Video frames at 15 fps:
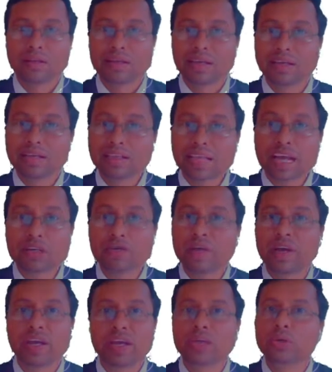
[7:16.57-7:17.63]
In that
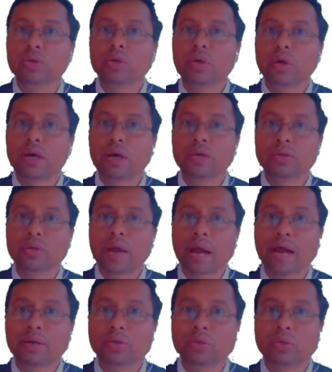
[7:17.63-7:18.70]
way, you
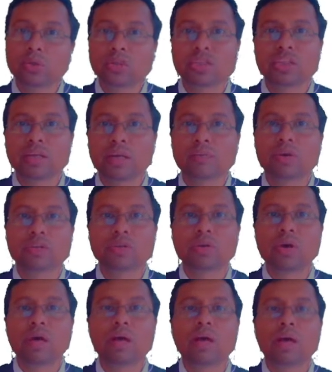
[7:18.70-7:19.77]
have to tell about
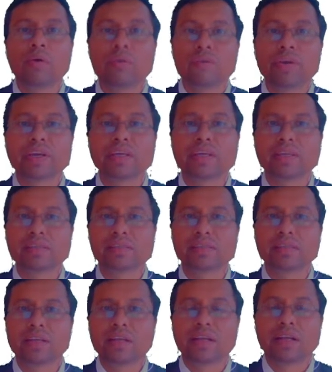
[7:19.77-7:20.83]
your weakness.
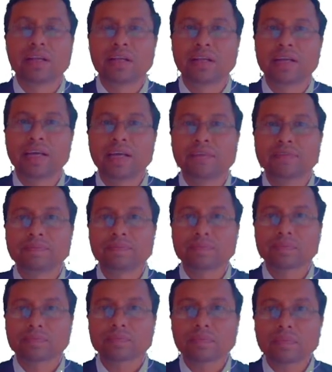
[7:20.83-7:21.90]
That,
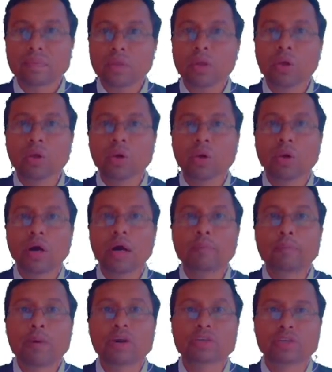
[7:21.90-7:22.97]

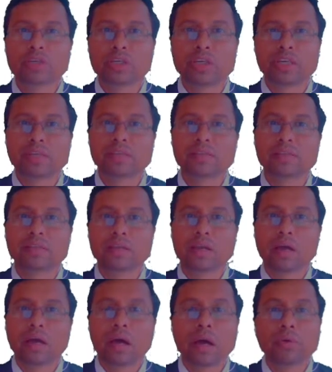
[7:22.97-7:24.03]
opportunities,
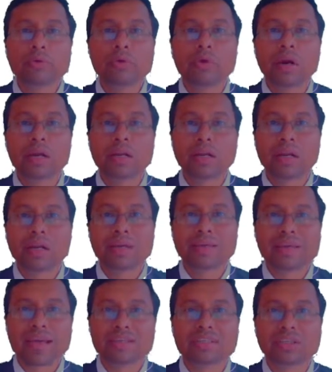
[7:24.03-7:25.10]
how you are
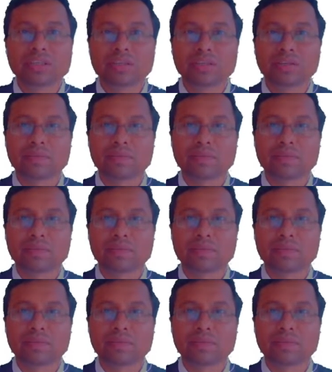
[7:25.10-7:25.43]
catchy,